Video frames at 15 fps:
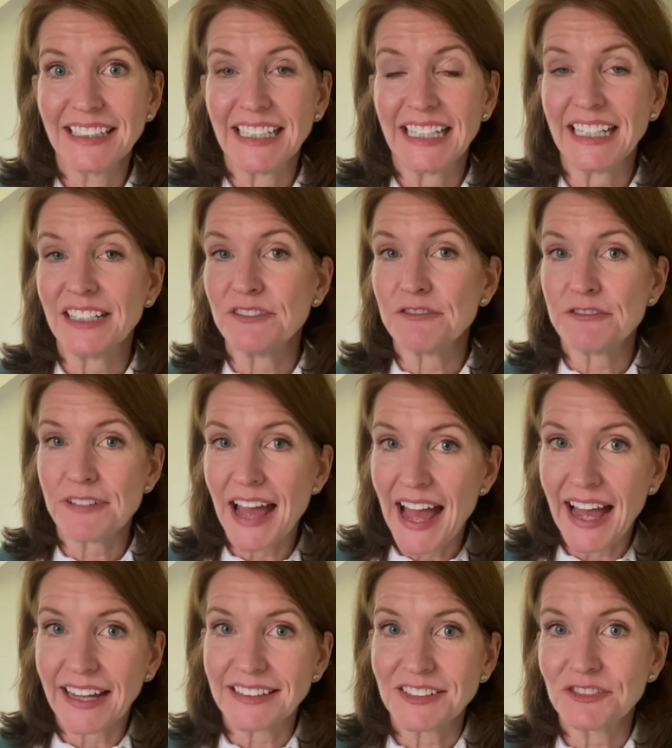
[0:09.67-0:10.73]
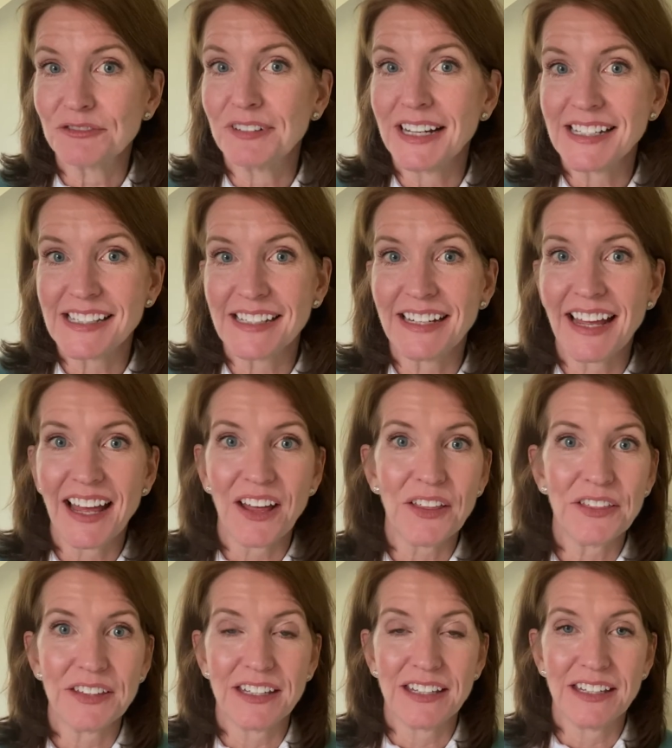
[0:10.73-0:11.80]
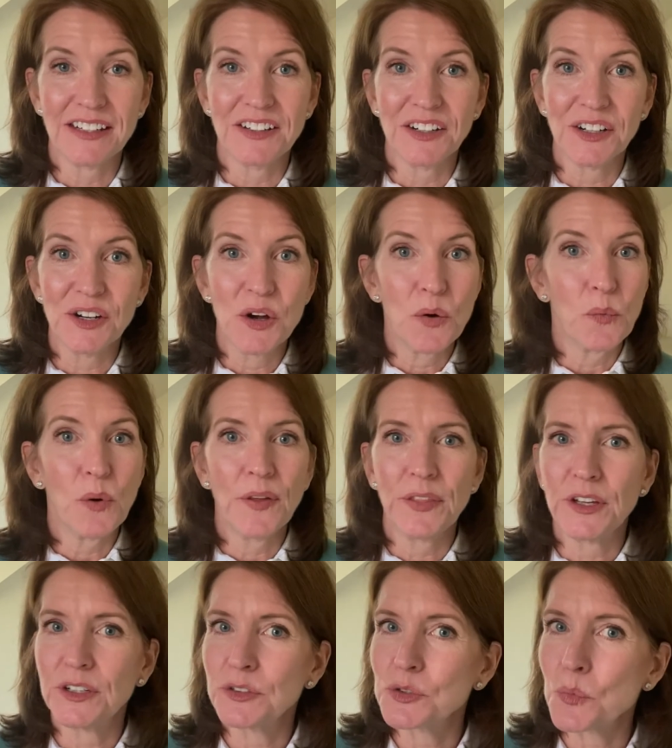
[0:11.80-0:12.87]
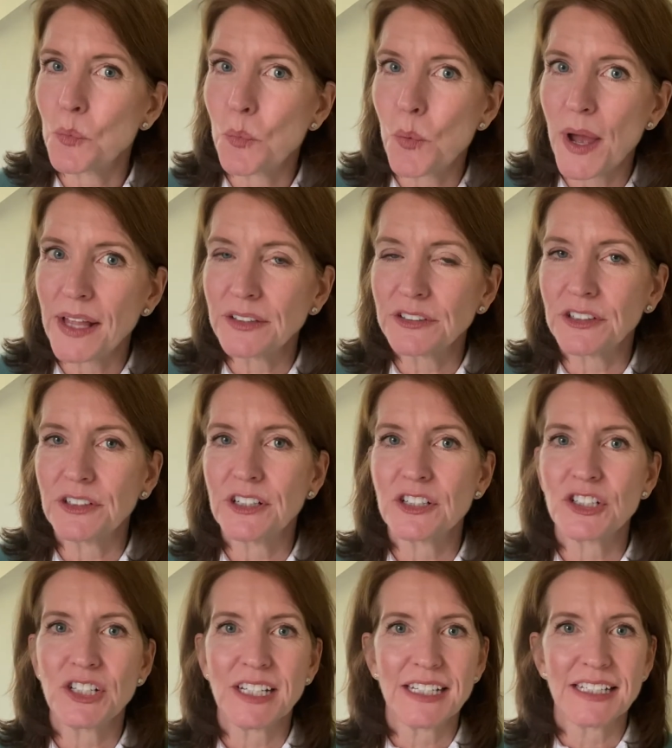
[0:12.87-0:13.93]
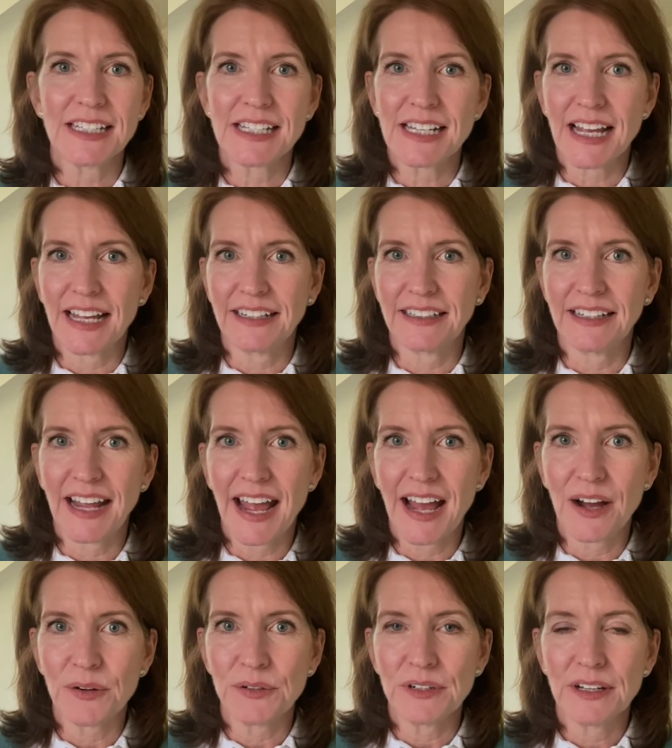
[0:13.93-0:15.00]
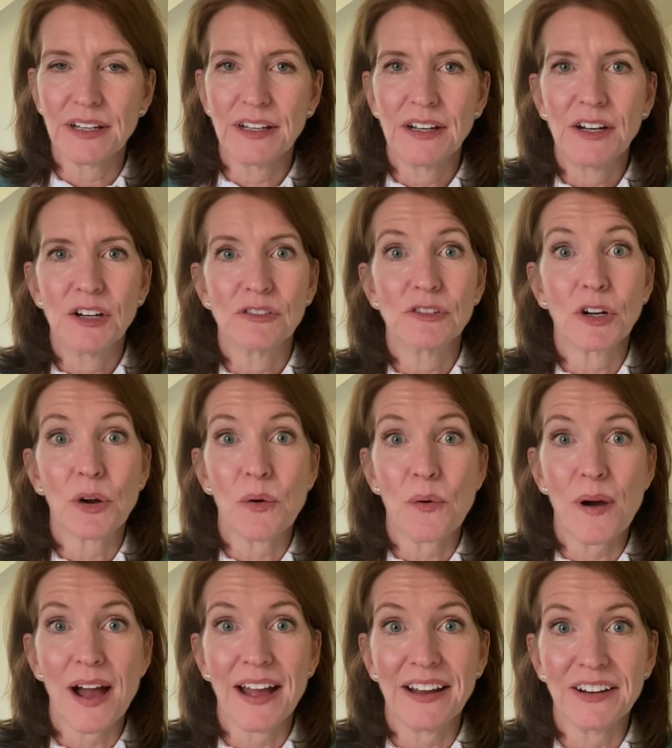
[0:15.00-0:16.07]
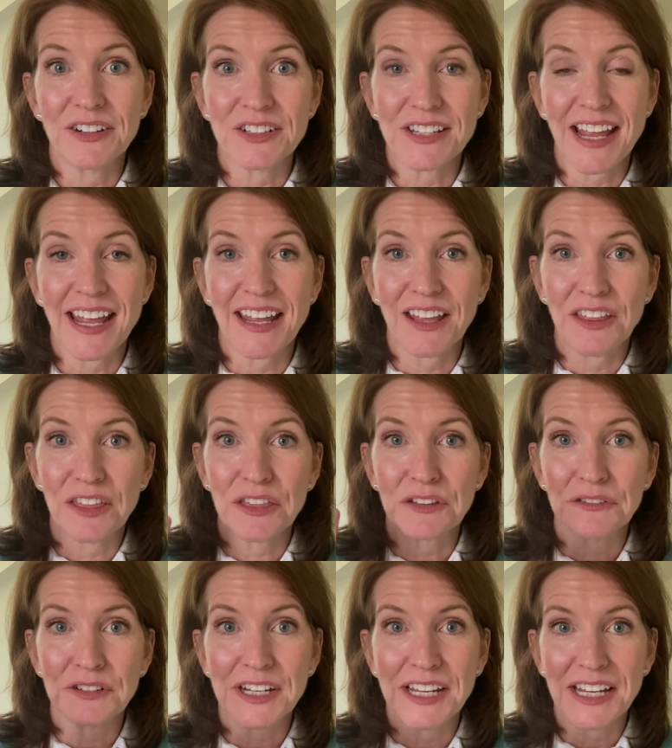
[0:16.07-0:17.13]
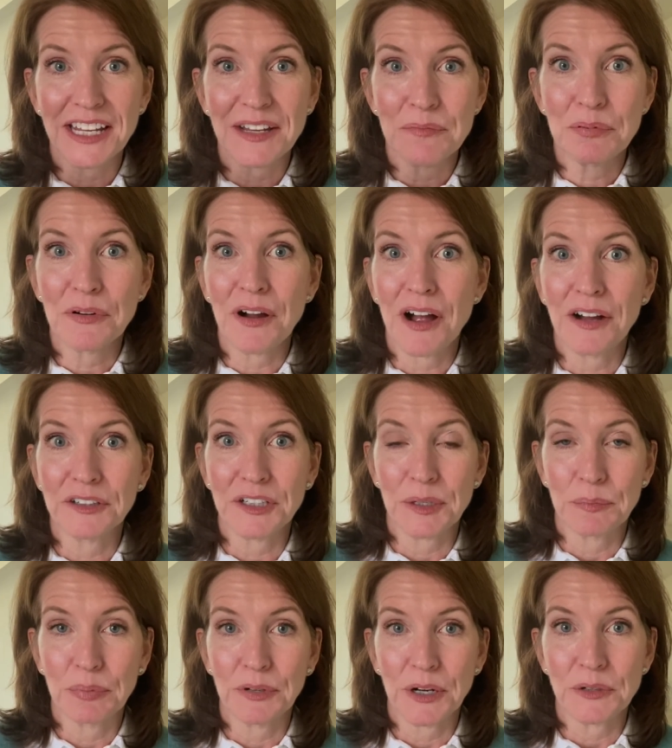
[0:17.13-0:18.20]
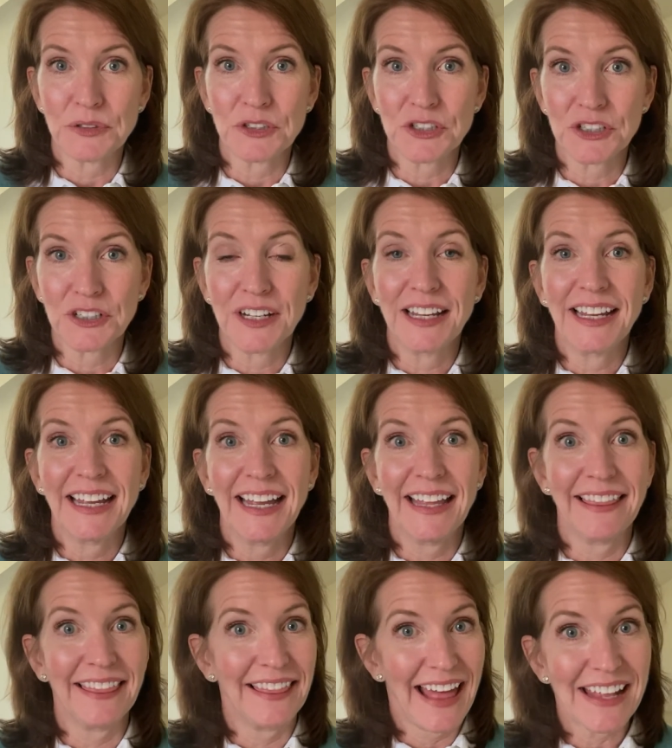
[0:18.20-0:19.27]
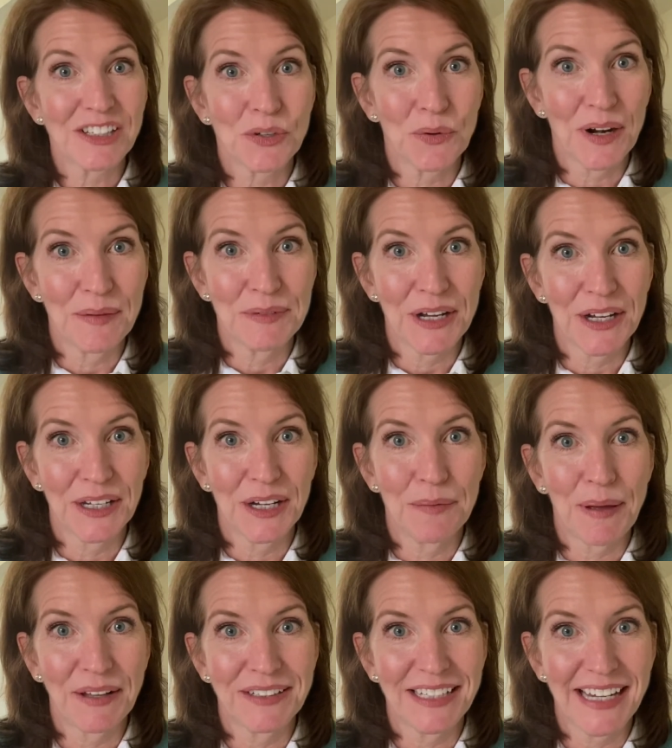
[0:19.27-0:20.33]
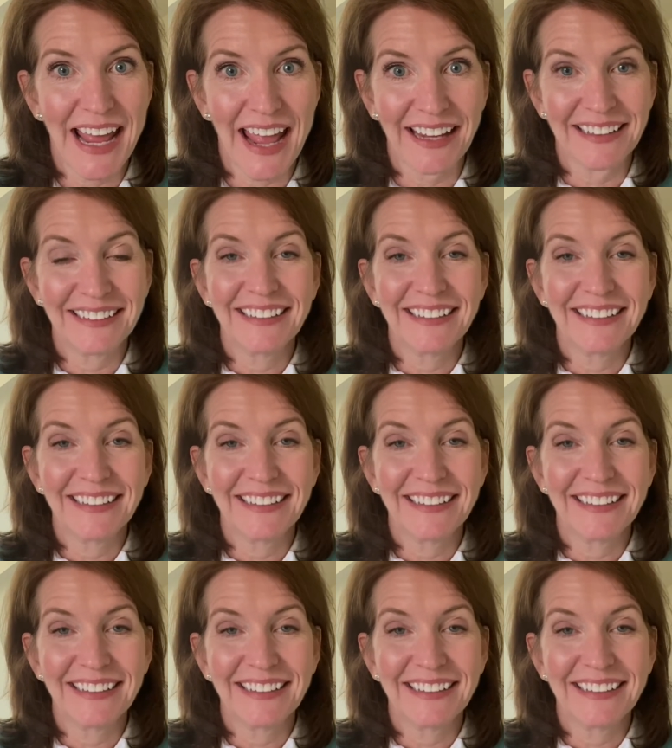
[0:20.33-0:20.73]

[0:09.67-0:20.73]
In fact, raising a healthy eater, one that's well-nourished inside and out, requires a three-pronged approach. And that's what I'm talking about today.